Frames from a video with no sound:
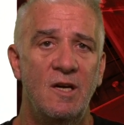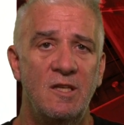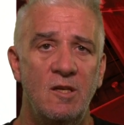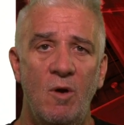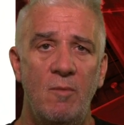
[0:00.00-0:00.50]

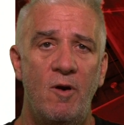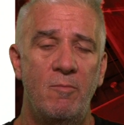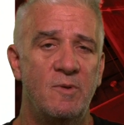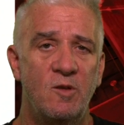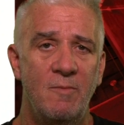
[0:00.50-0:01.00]
you won't
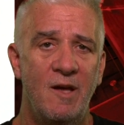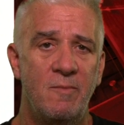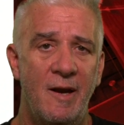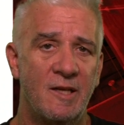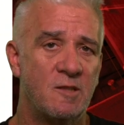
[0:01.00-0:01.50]
probably do
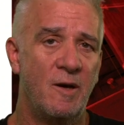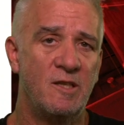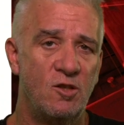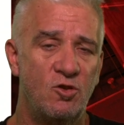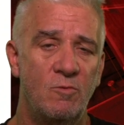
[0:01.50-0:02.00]
mathematics, but
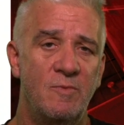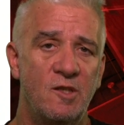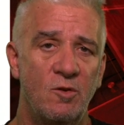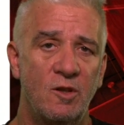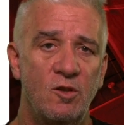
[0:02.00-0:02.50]
you should be
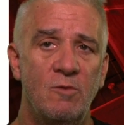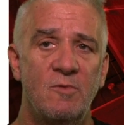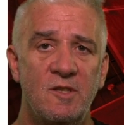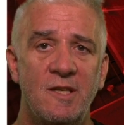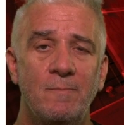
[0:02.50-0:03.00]
doing
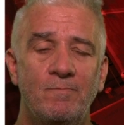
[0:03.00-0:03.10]
numeracy.